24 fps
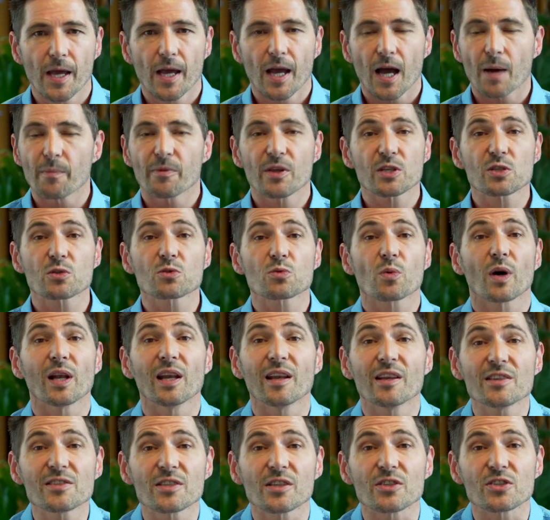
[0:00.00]
I mean, this is why
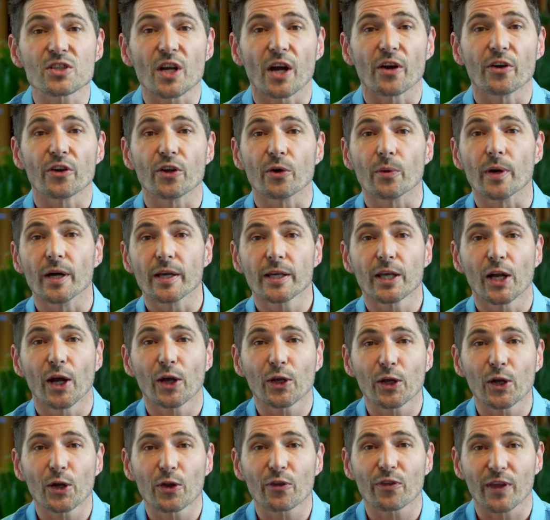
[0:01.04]
lizards don't do it. You know,
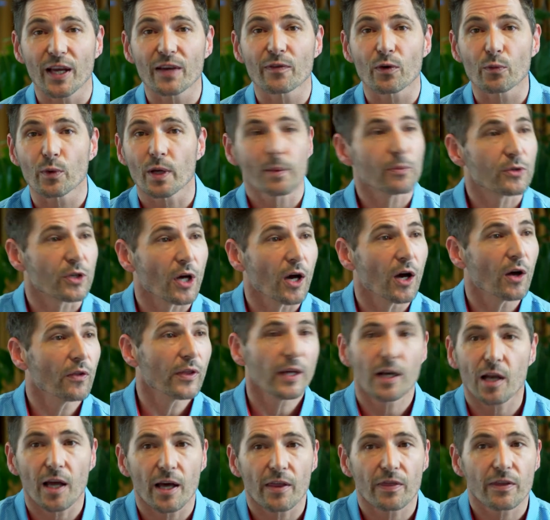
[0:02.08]
you think of a reptile, they're
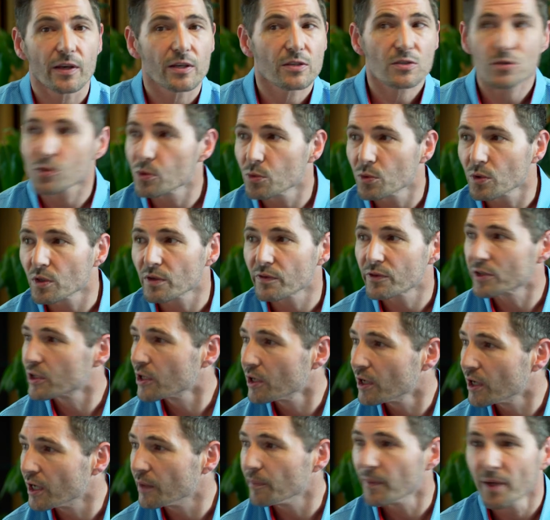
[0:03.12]
like this all of the
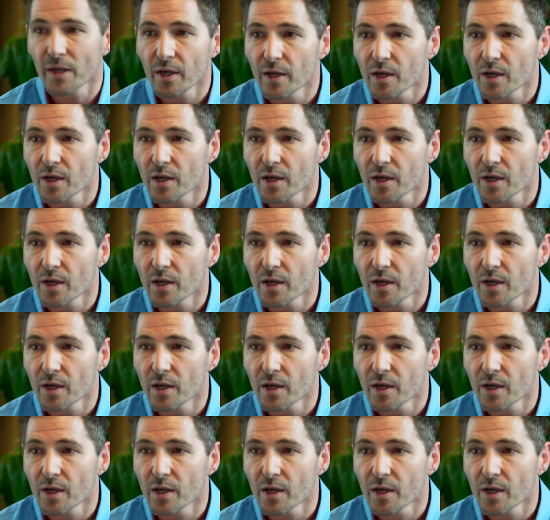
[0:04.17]
time,